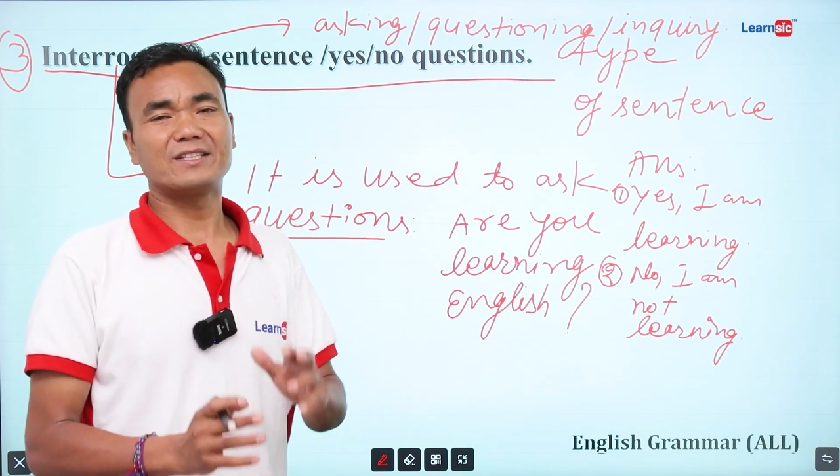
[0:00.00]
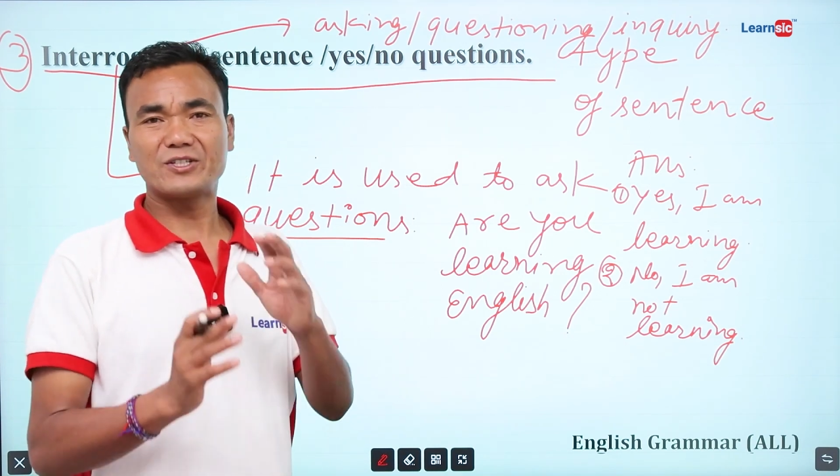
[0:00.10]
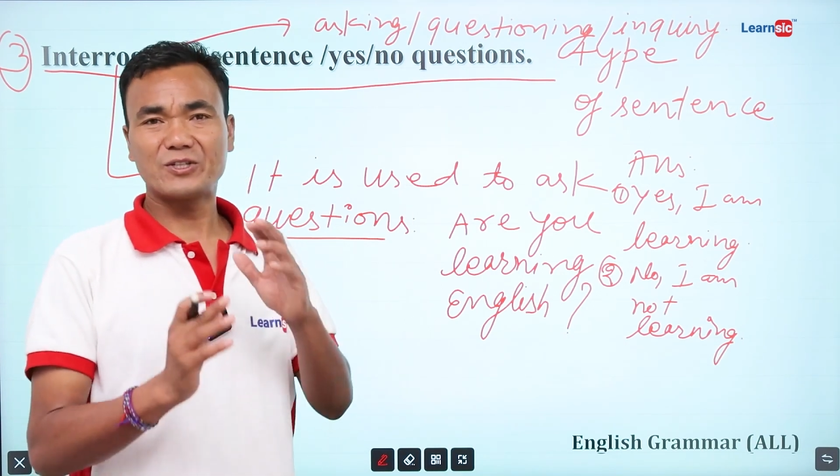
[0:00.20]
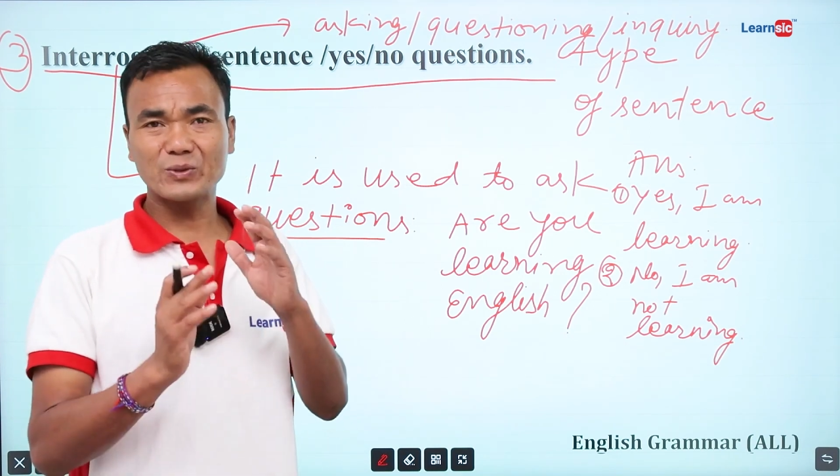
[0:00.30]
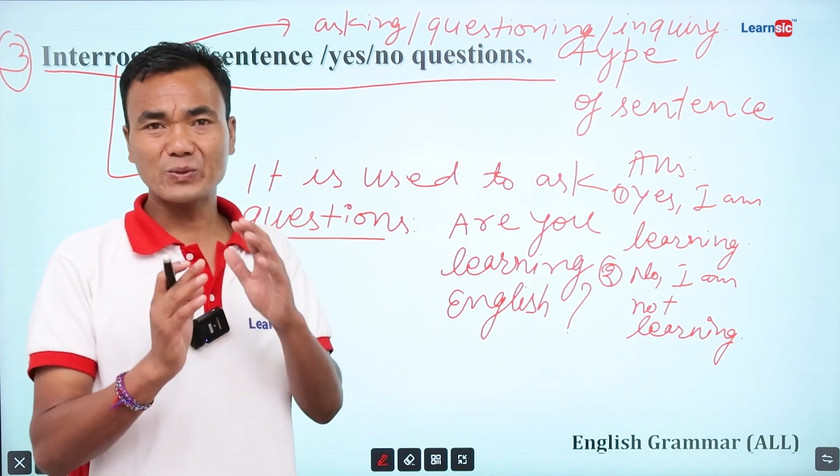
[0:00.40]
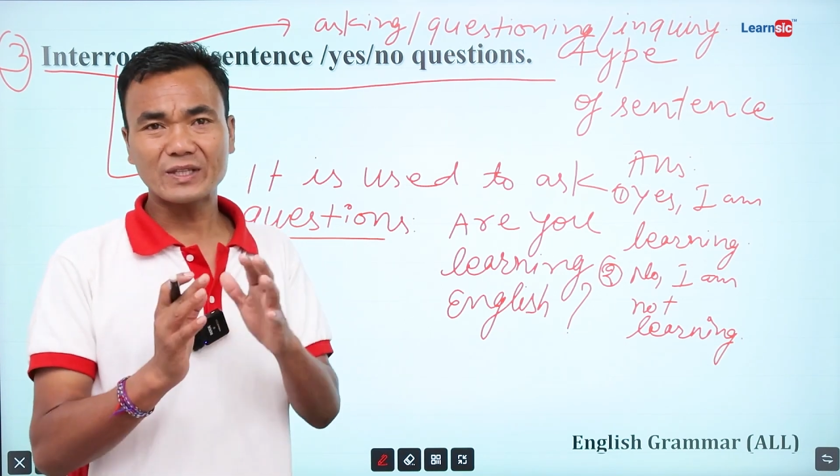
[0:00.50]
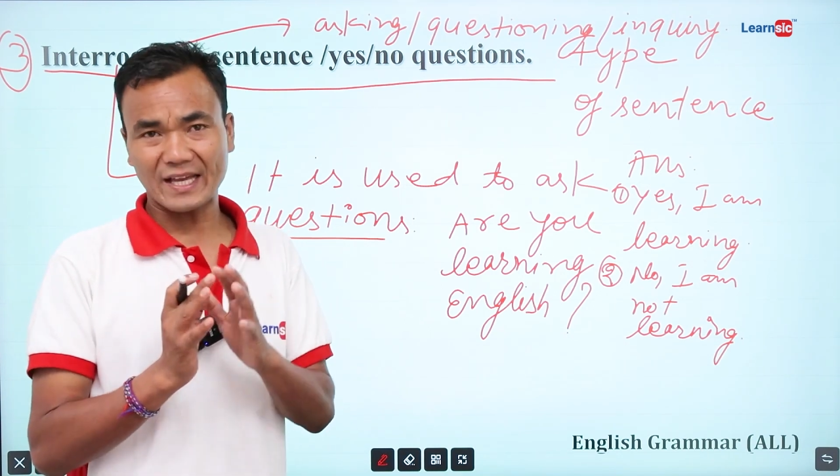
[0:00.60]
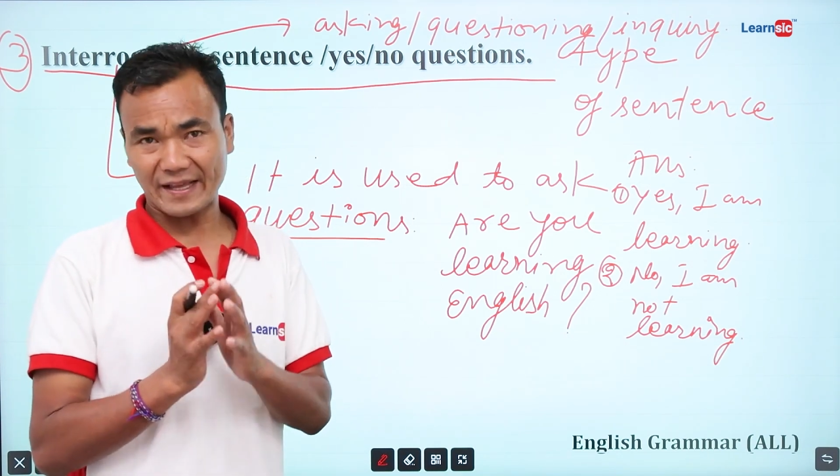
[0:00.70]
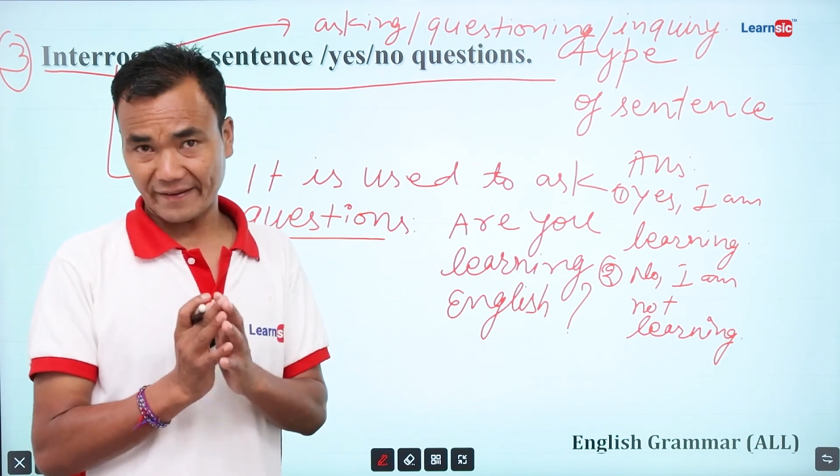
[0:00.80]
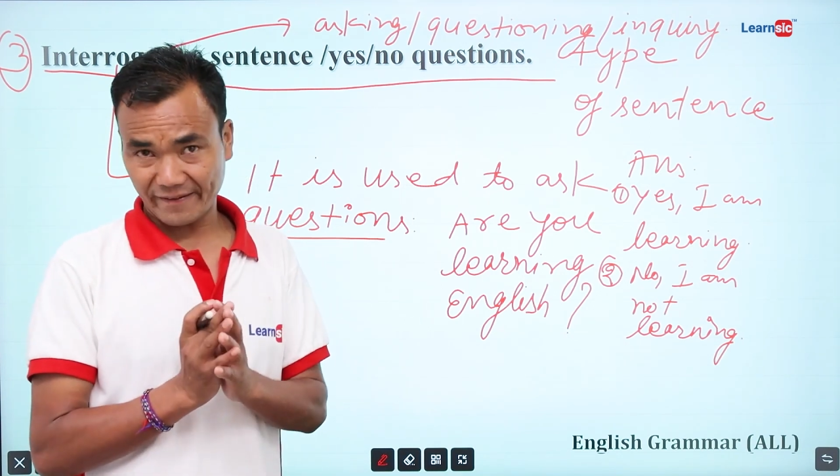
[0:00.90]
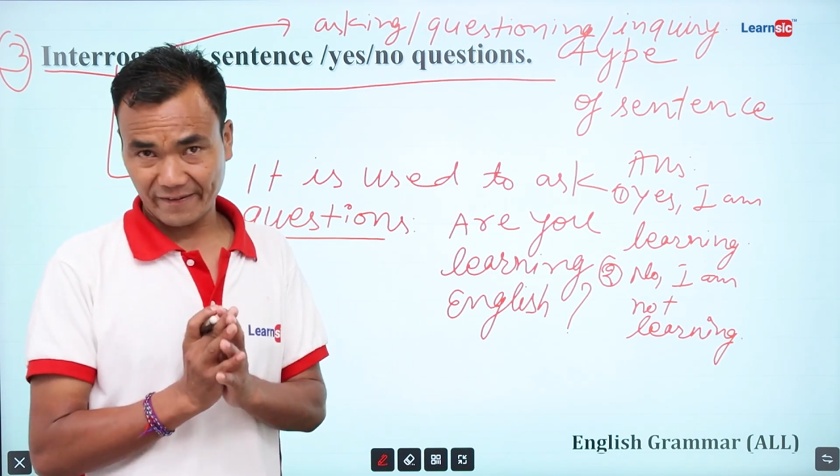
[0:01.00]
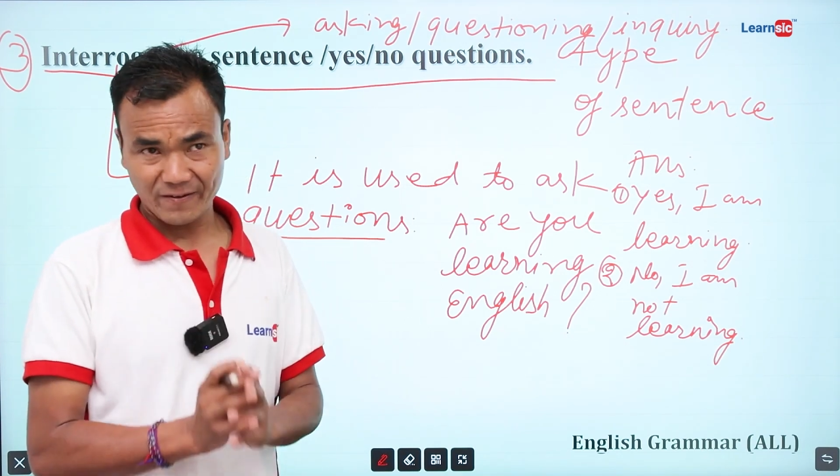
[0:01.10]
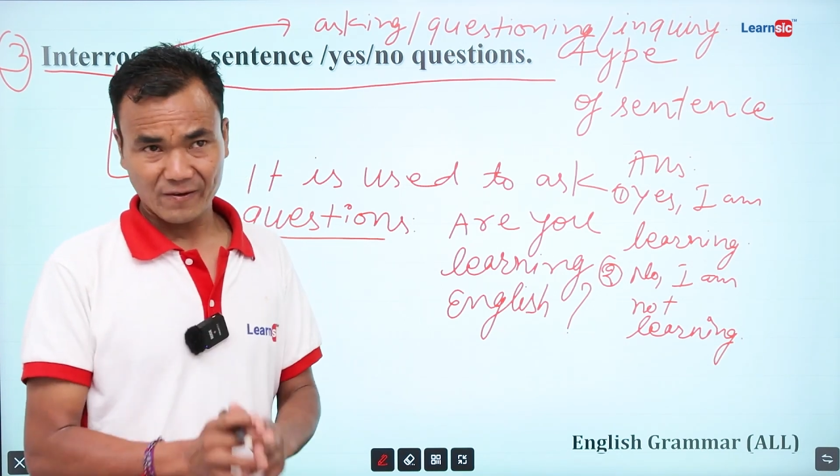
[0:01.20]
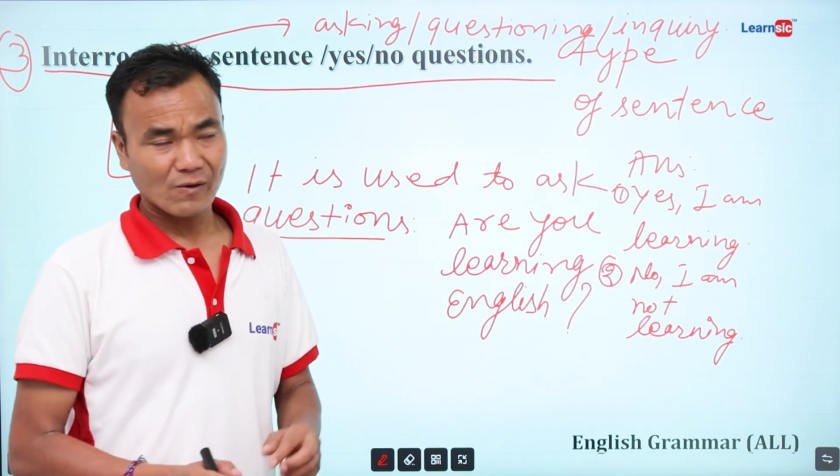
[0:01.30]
two things.